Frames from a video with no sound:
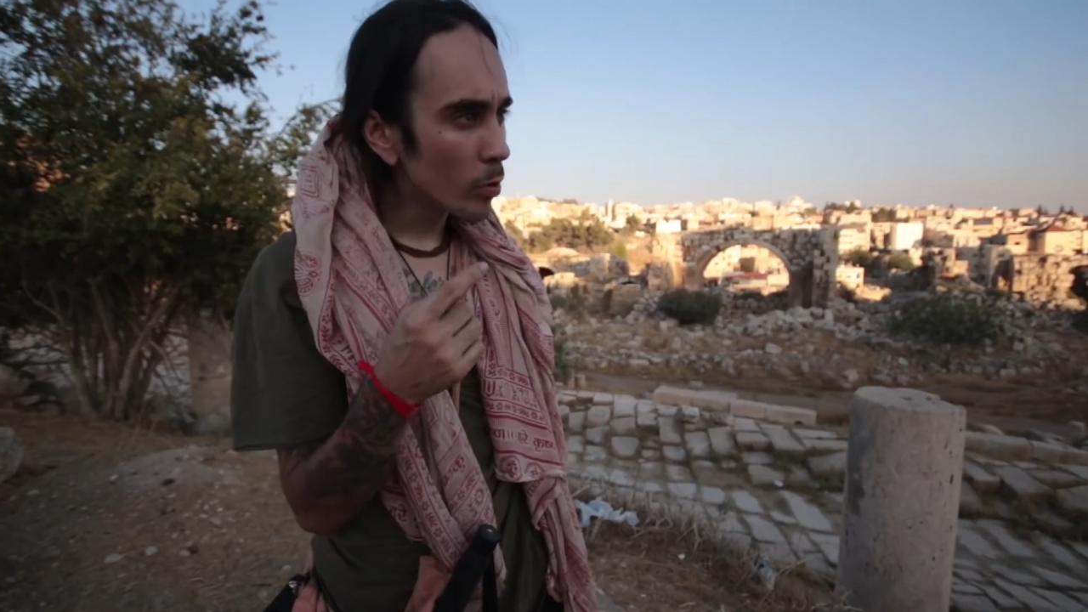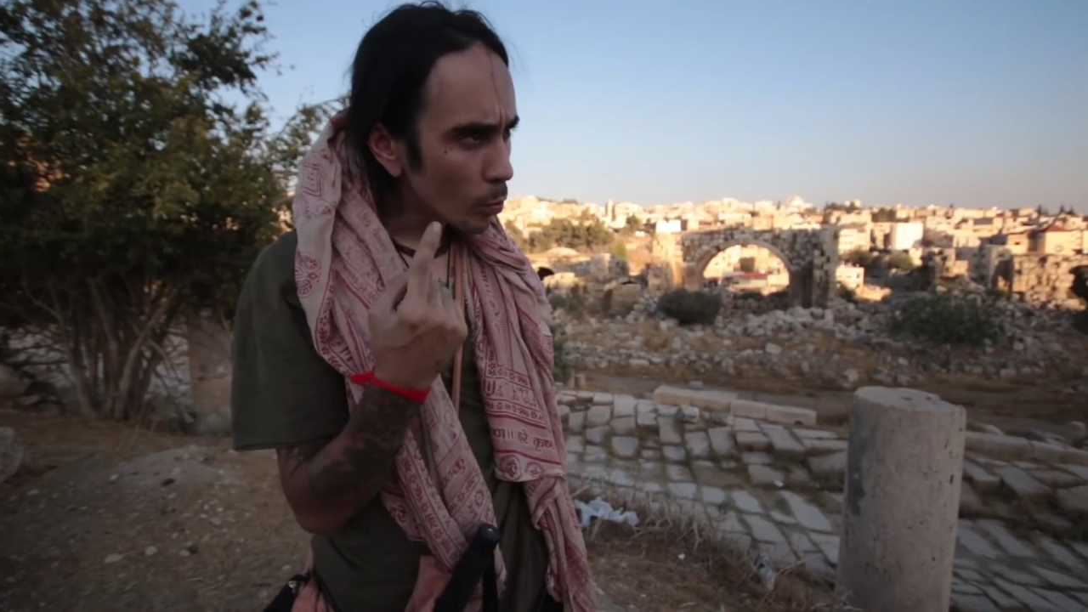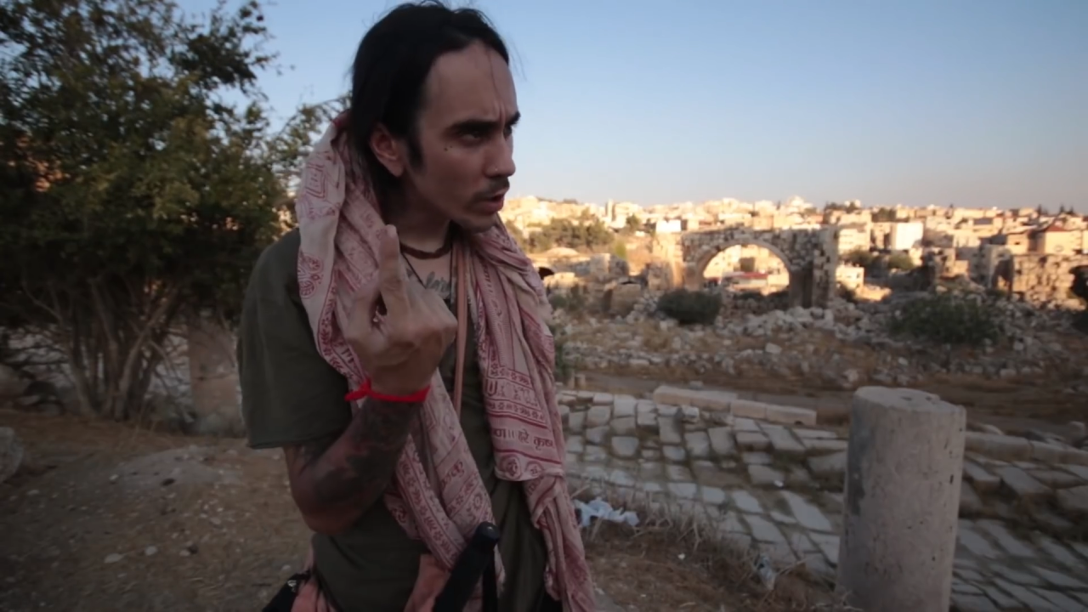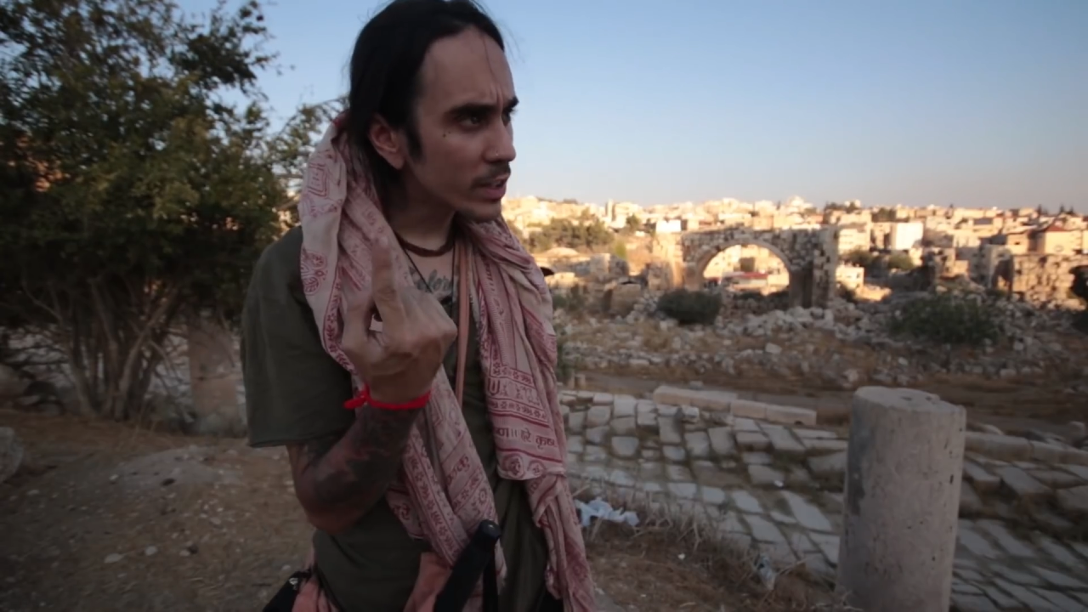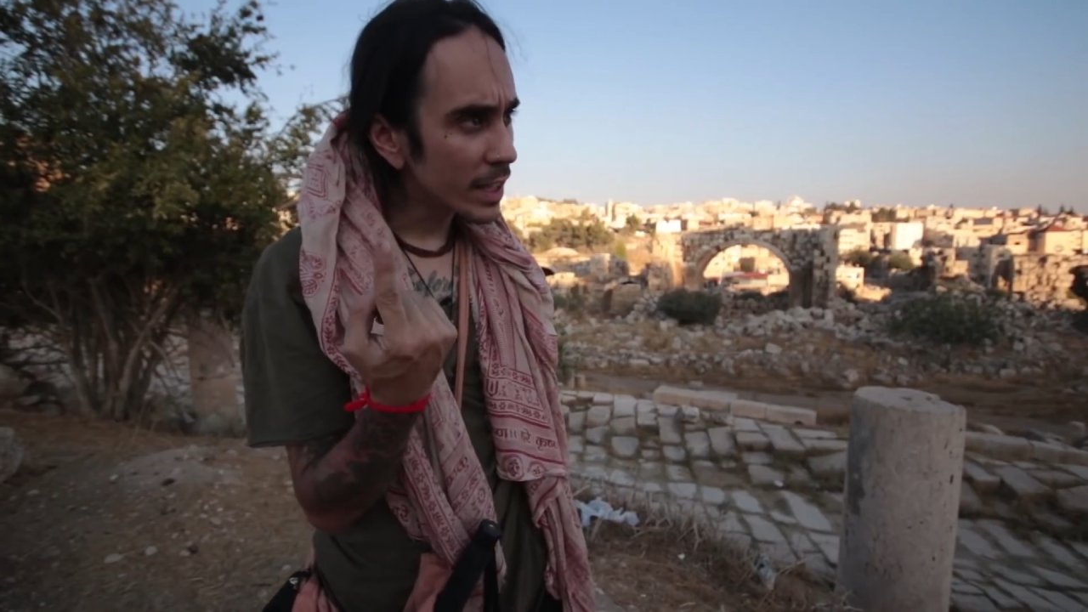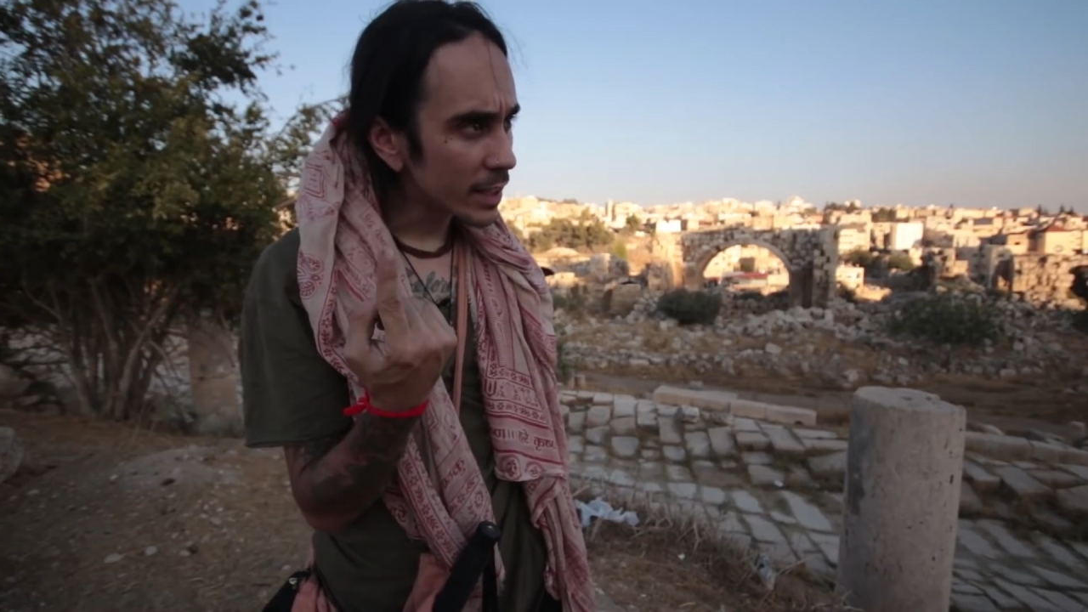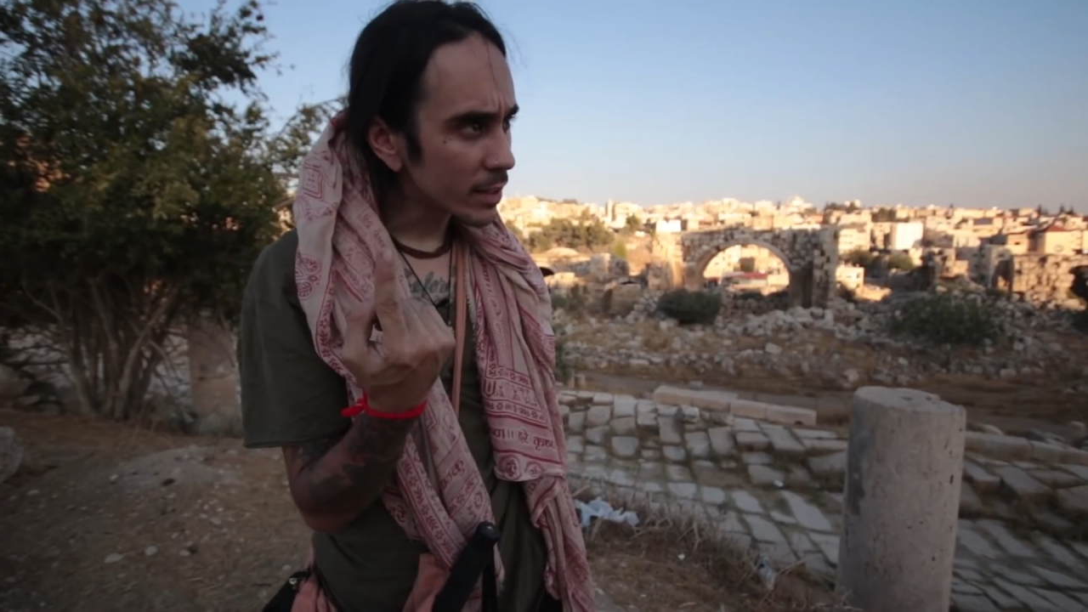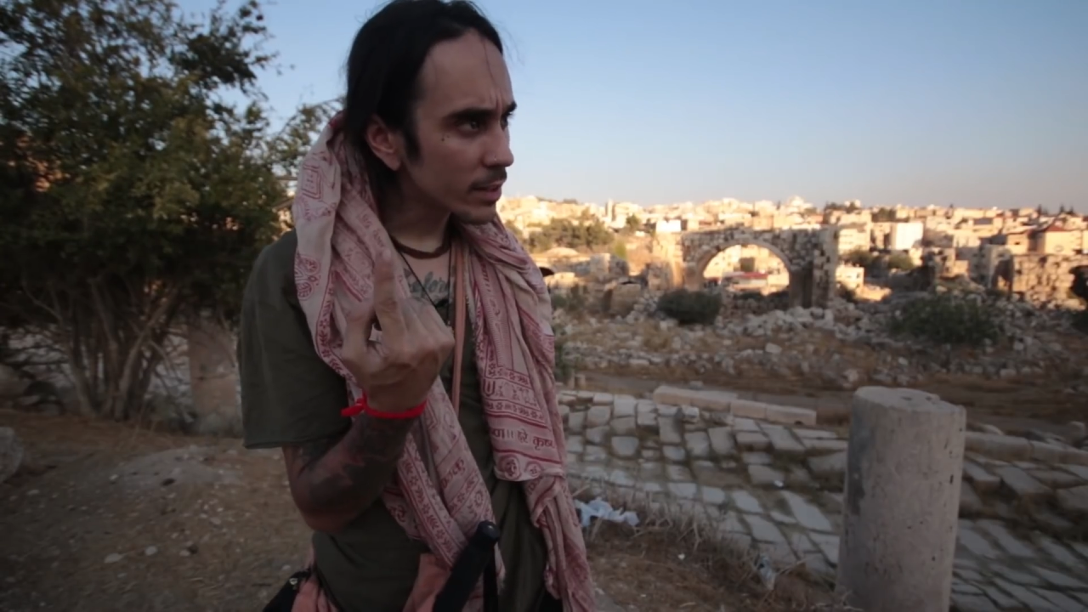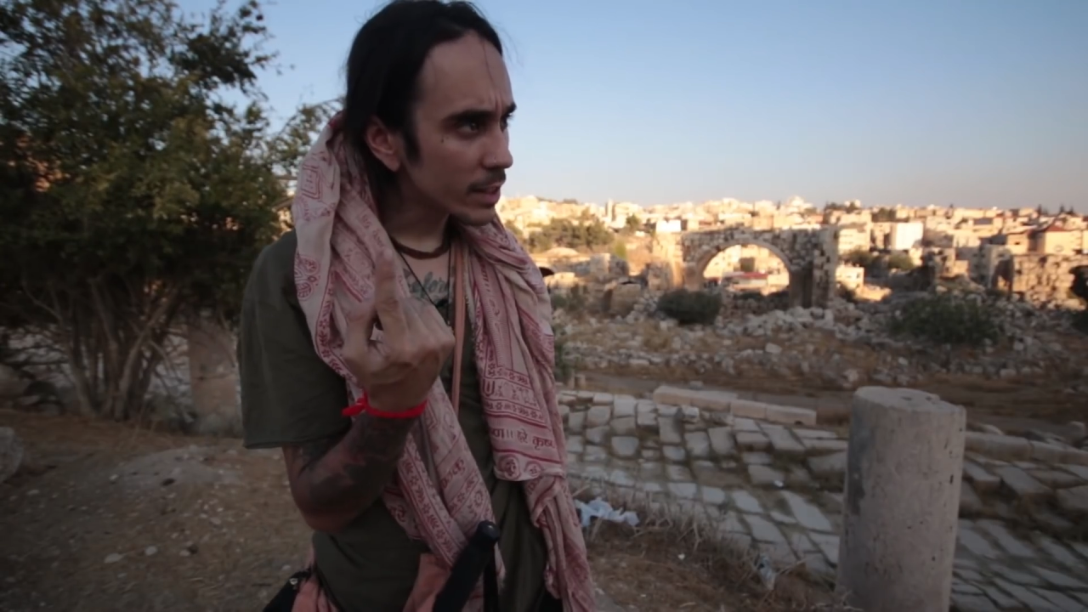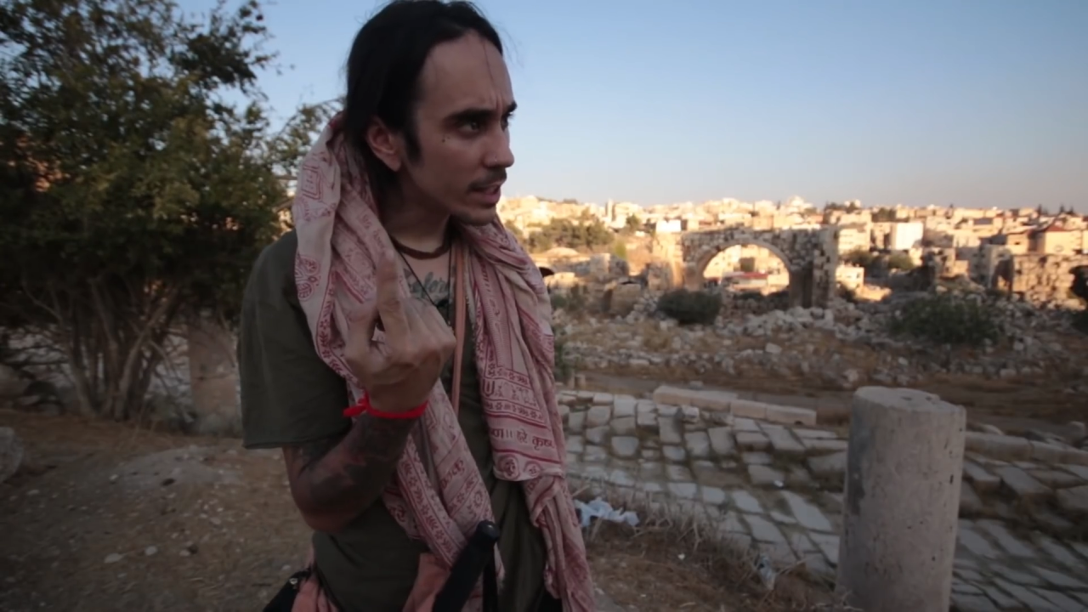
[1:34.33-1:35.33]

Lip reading: One thing